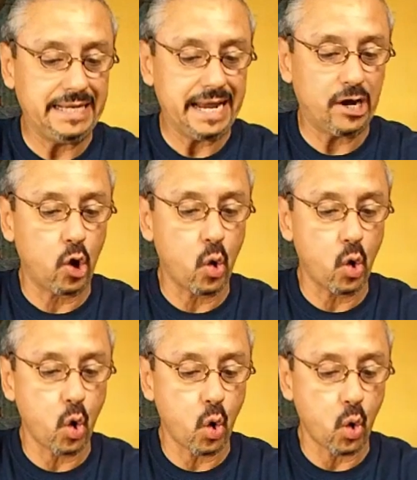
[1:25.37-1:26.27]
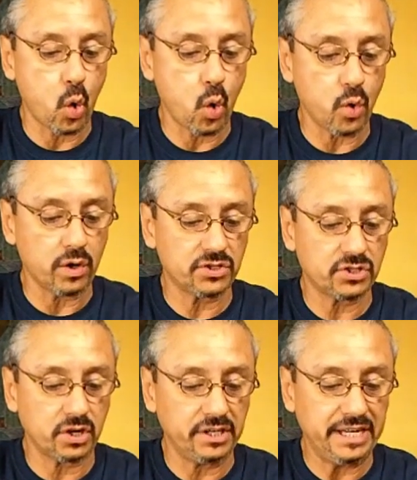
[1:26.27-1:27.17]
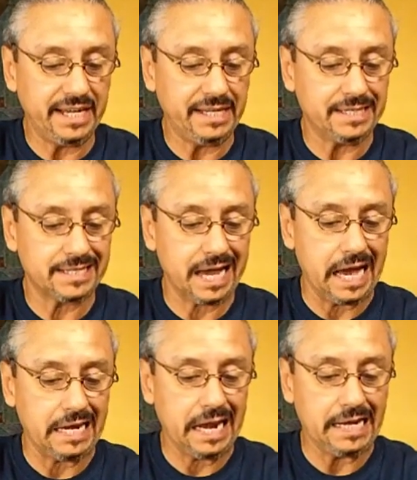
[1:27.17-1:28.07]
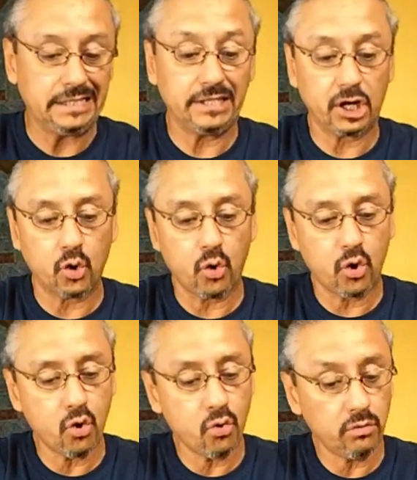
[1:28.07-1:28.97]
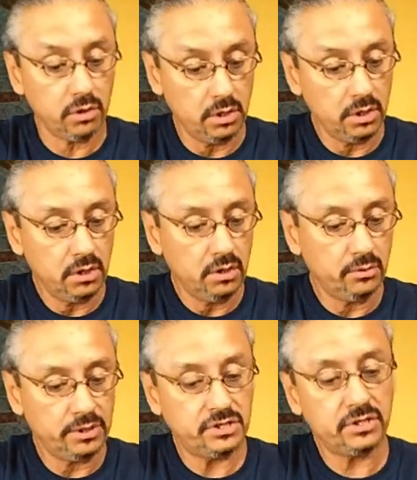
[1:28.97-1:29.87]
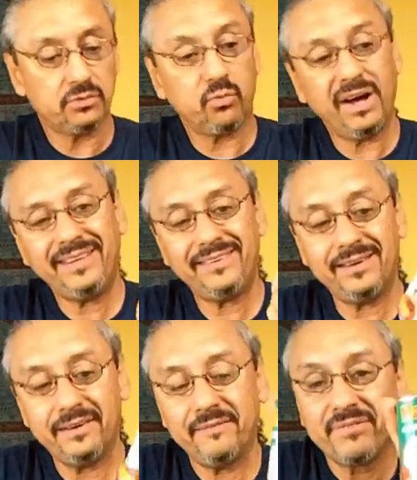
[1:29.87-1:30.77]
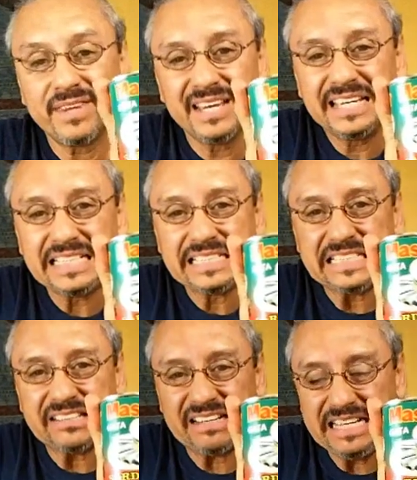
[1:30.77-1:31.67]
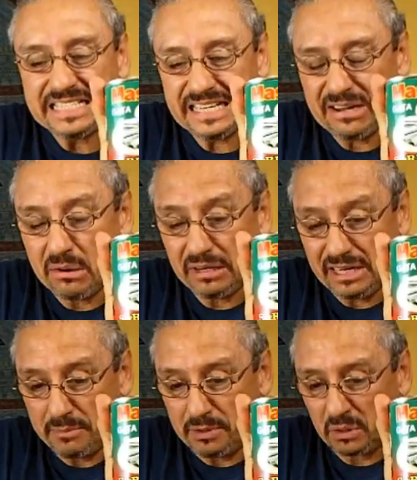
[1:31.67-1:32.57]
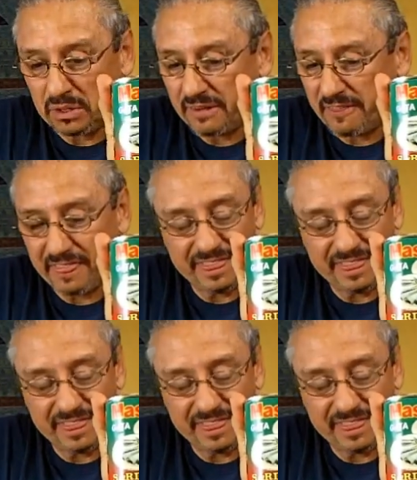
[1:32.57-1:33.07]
de coco sardines a like de coco, which is what? Sardines and coconut milk.